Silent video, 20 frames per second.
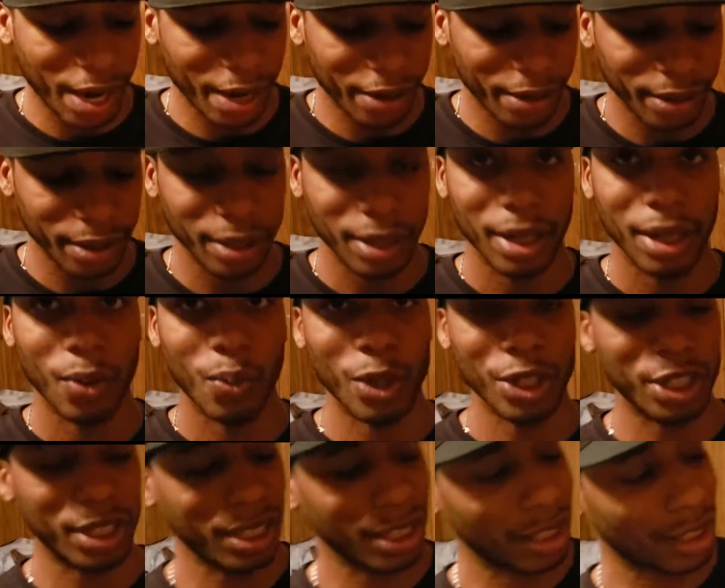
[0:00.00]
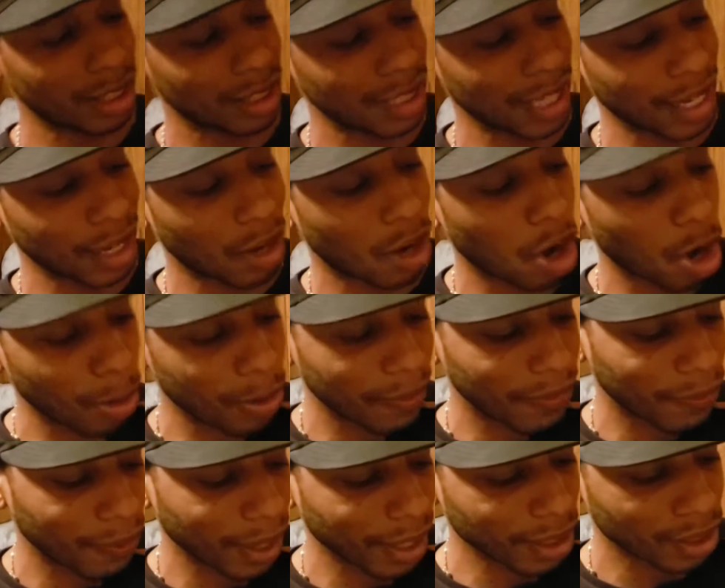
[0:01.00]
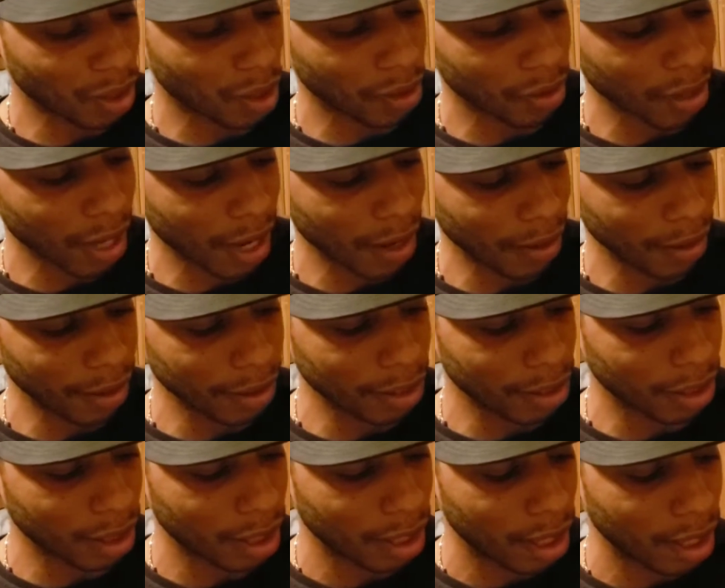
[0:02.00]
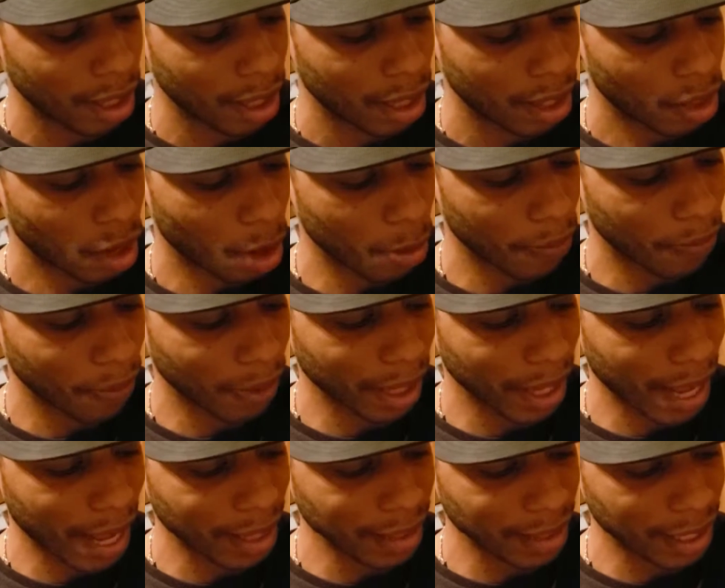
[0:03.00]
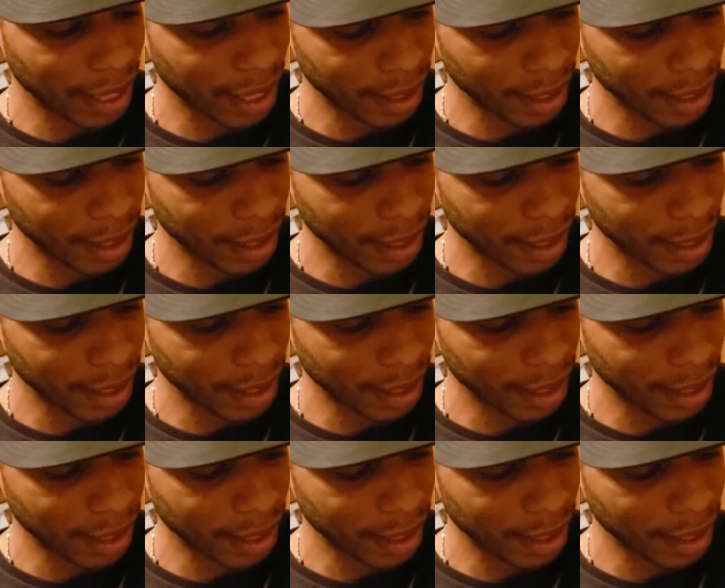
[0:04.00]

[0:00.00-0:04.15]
iron, which this looks like a Harbor Freight soldering iron. Harbor Freight has